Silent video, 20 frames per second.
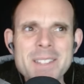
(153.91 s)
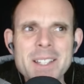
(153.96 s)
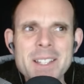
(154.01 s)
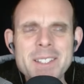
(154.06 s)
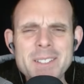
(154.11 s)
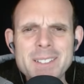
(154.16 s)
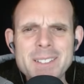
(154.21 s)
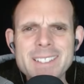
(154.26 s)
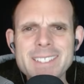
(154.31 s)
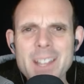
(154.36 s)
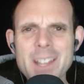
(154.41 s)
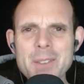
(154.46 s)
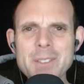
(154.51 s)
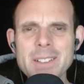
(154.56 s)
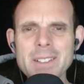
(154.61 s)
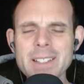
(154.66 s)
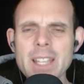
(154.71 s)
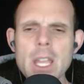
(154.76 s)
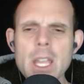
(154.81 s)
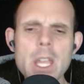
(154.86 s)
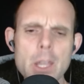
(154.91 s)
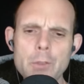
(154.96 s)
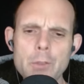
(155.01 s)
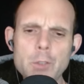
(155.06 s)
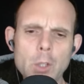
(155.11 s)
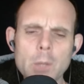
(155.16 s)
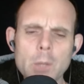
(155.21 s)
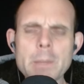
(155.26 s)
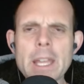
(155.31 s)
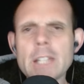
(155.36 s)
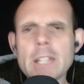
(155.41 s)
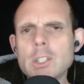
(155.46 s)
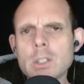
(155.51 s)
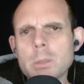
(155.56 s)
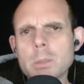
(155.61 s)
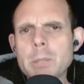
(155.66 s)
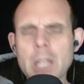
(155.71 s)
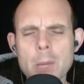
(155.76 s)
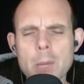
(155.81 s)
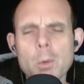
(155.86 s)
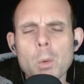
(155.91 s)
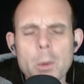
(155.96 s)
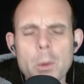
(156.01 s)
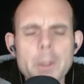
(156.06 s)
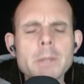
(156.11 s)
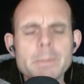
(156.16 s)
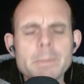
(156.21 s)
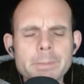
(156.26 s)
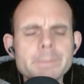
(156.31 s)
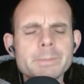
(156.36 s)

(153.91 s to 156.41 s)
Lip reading: you can definitely, if you're a man, you can become a woman.